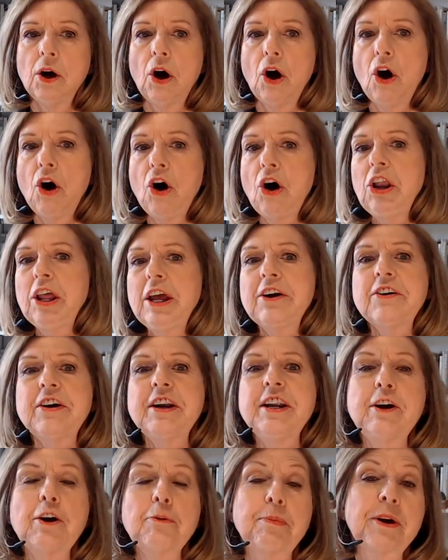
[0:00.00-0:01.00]
Earlier in
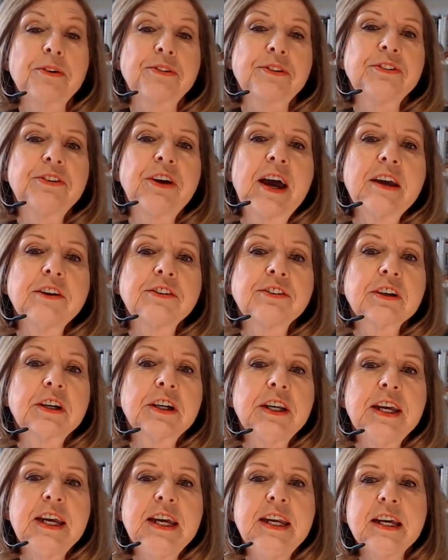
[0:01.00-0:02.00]
her presentation,
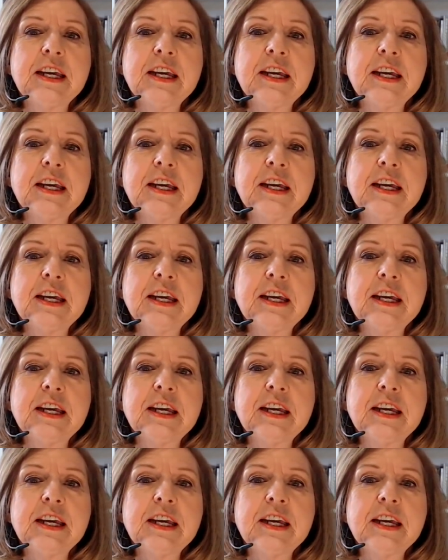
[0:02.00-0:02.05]
Cunneen